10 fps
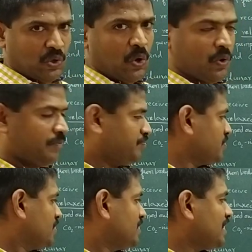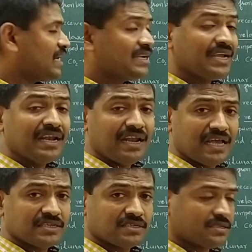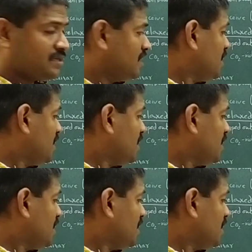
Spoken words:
No, they contain less.